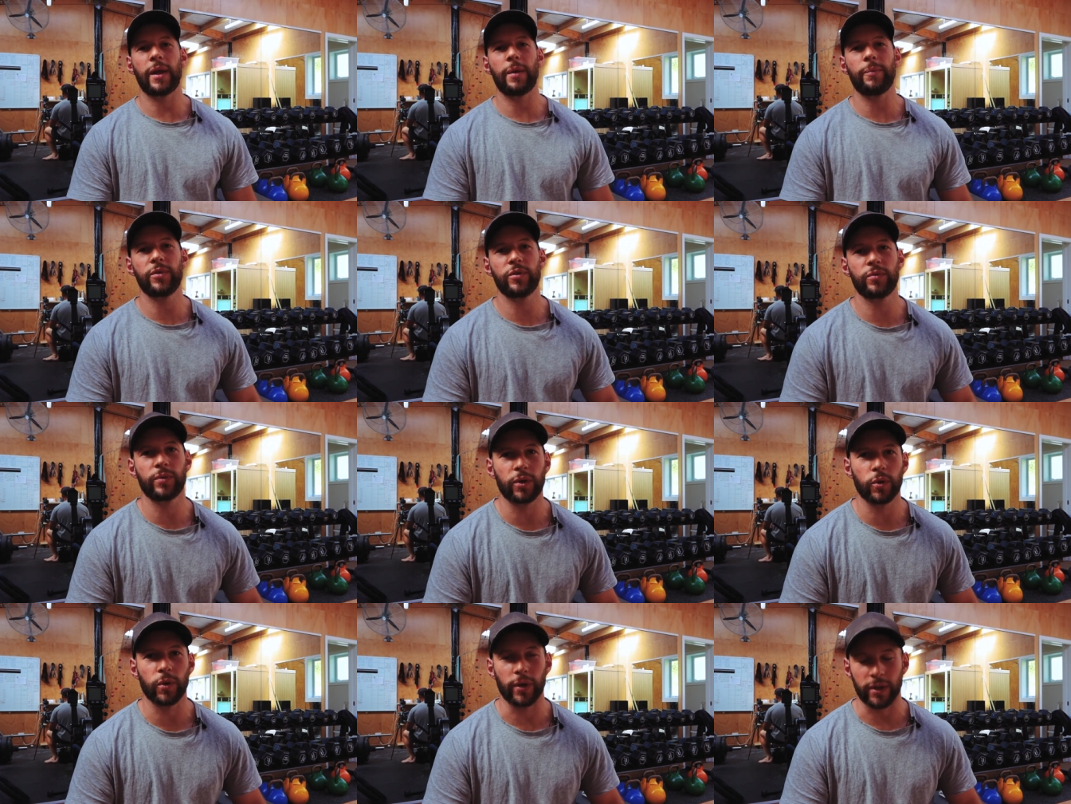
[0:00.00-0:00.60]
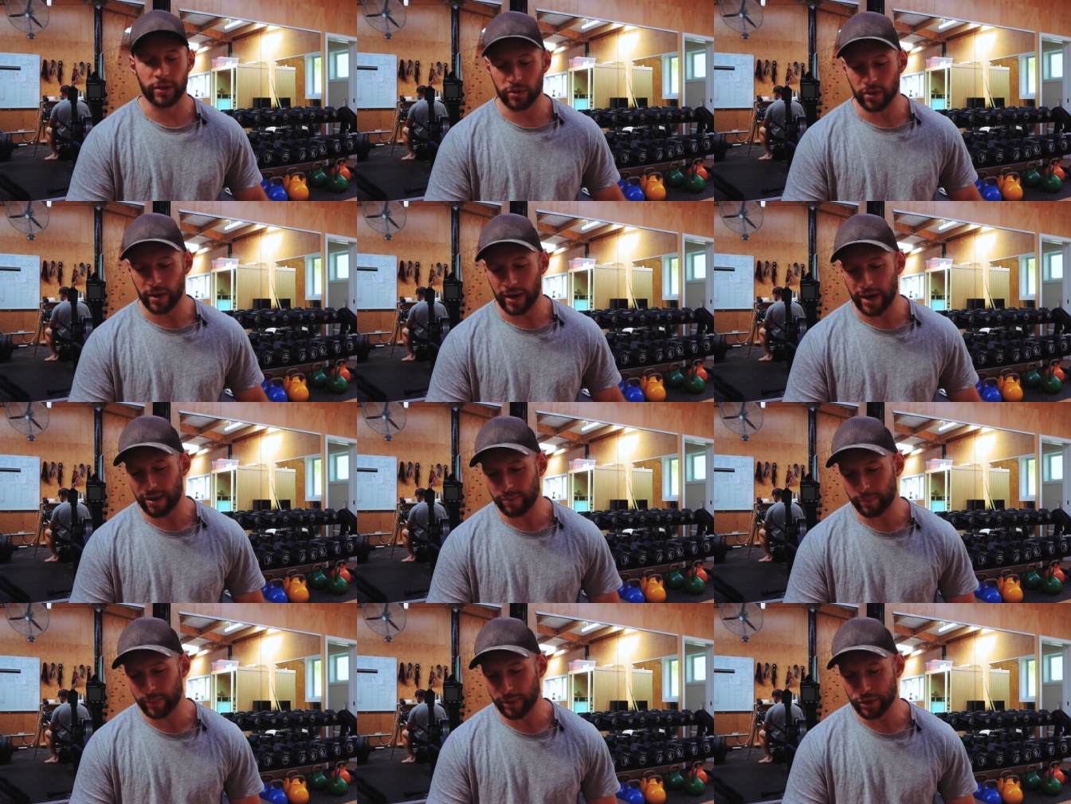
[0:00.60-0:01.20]
numbers real quick so i
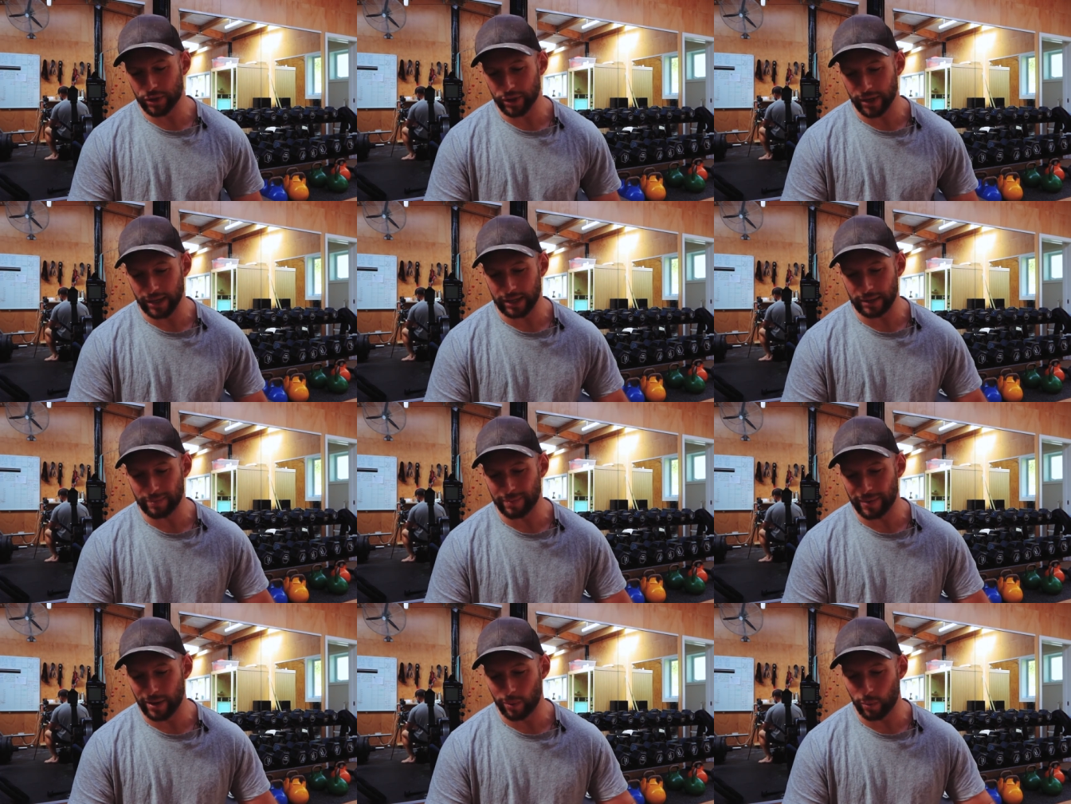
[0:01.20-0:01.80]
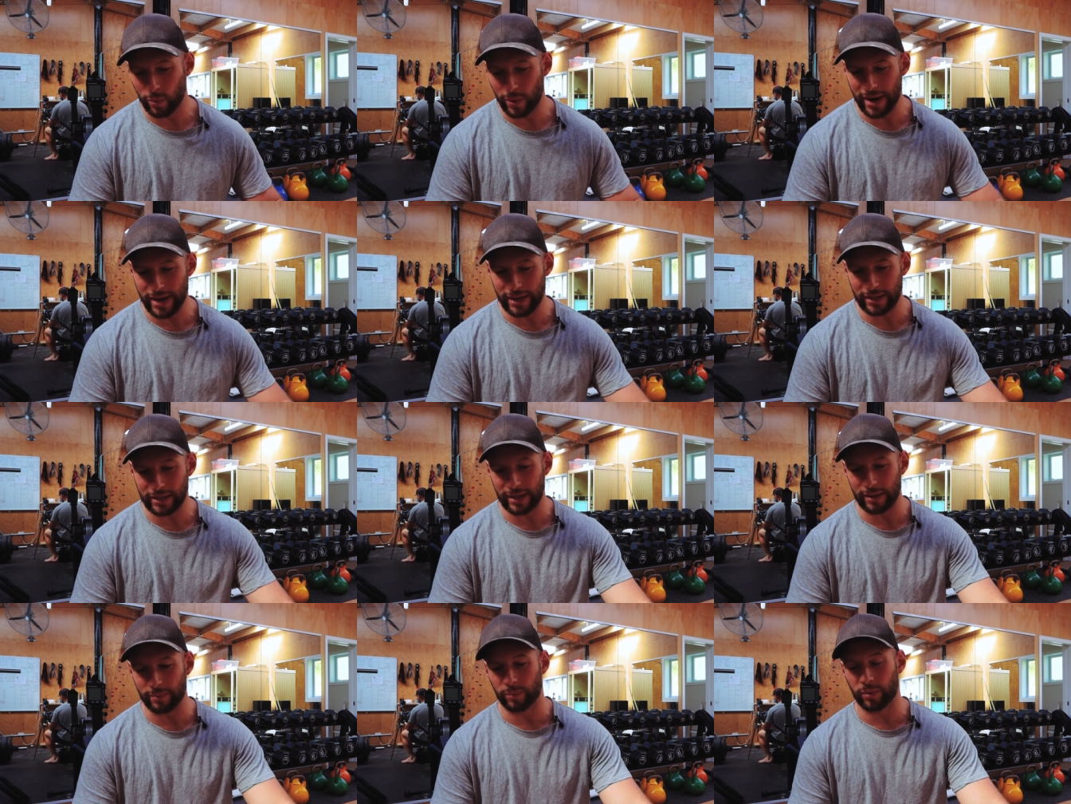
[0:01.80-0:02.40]
have been tracking my
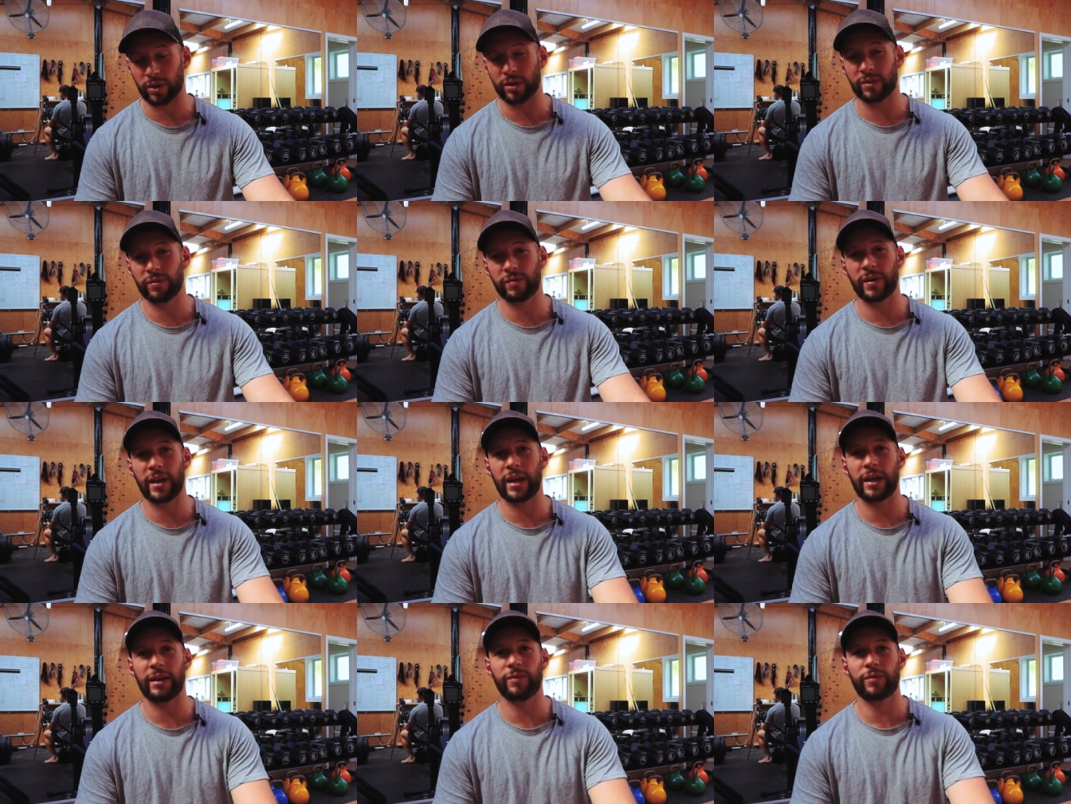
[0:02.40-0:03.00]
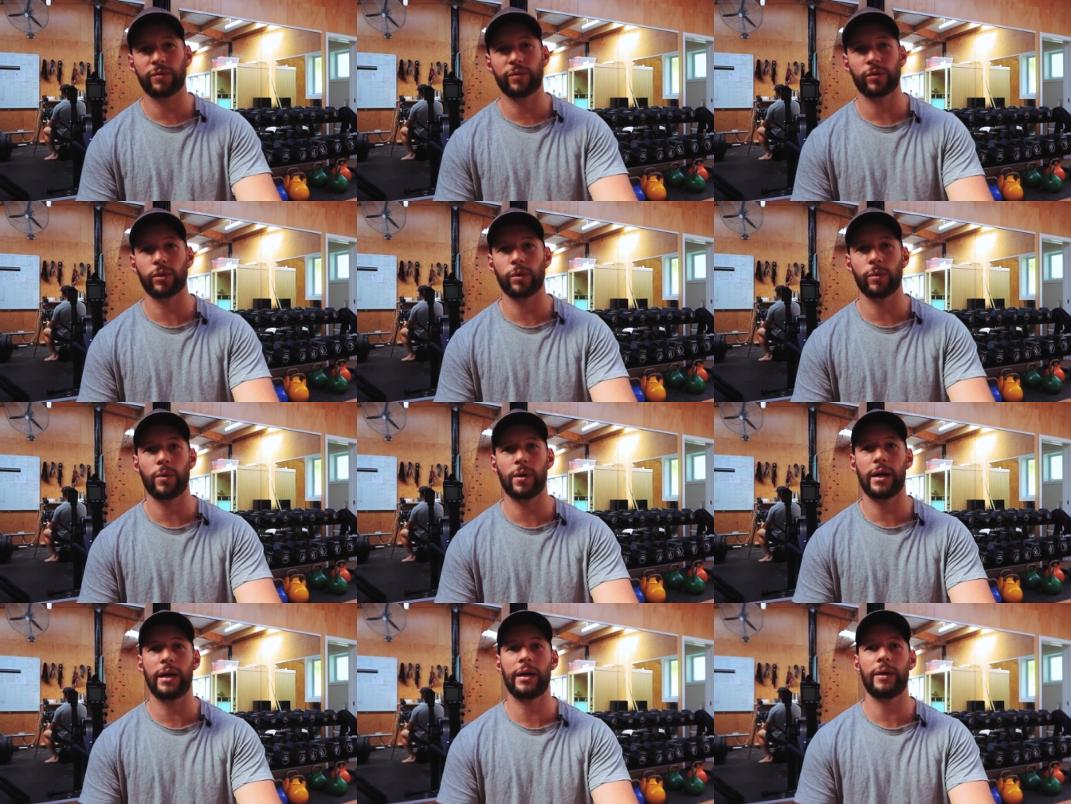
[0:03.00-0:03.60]
weight and body fat for
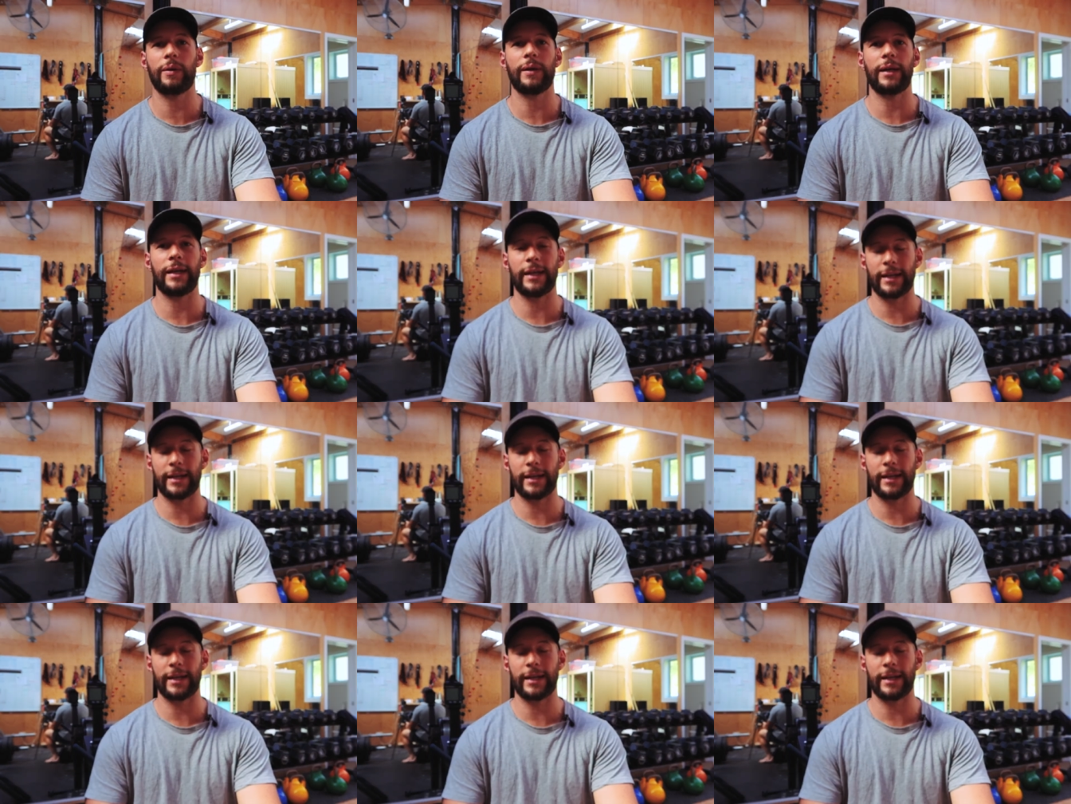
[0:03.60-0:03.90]
a while